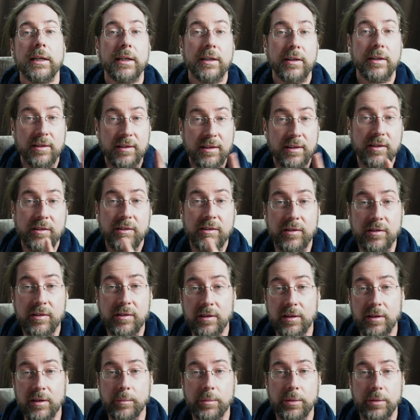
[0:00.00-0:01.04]
This is the
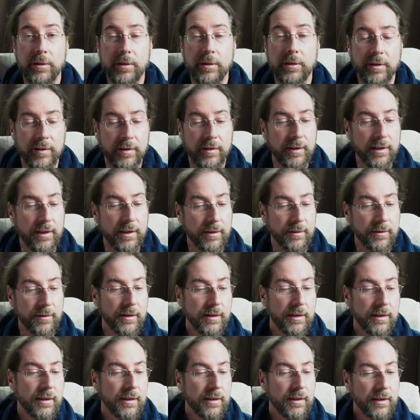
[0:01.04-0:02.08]
important thing.
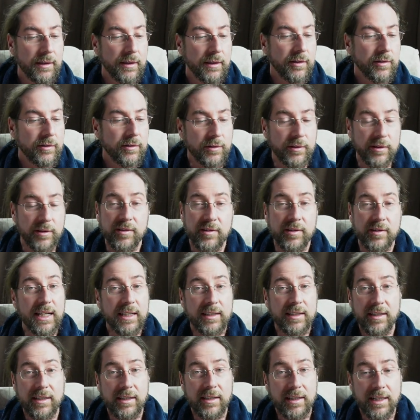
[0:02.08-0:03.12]
So it's not
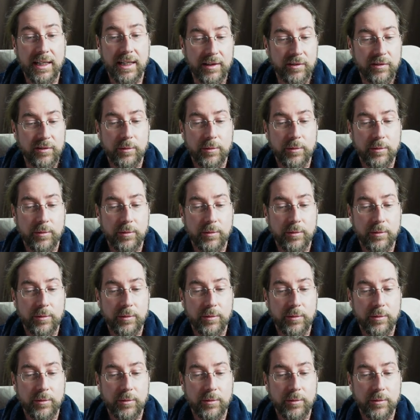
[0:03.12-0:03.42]
that it has